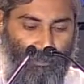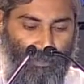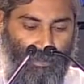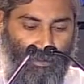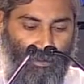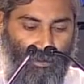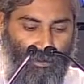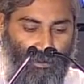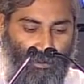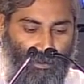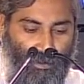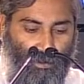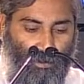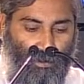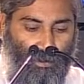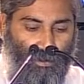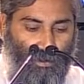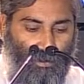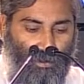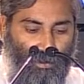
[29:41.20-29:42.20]

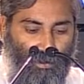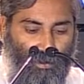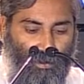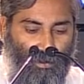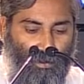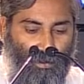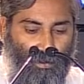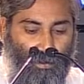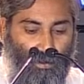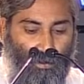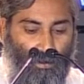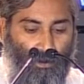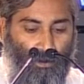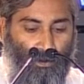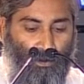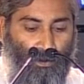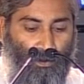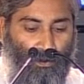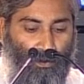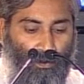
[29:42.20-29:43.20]

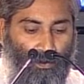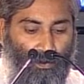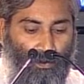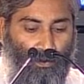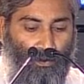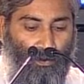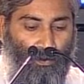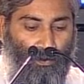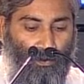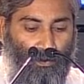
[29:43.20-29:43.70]
(no one is talking)